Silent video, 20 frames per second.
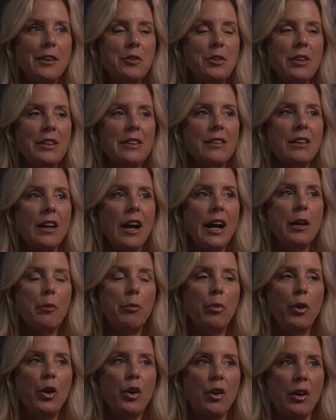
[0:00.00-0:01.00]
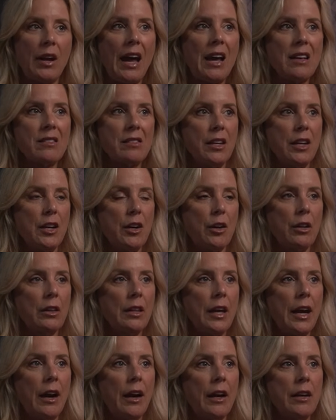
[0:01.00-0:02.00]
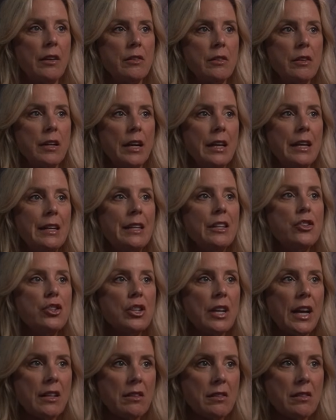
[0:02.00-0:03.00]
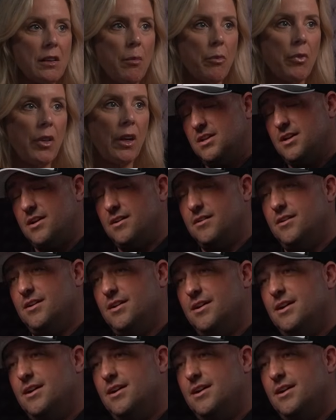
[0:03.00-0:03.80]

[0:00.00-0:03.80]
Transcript: you didn't kind of blow your gasket here and there and, and initiate something. Yeah.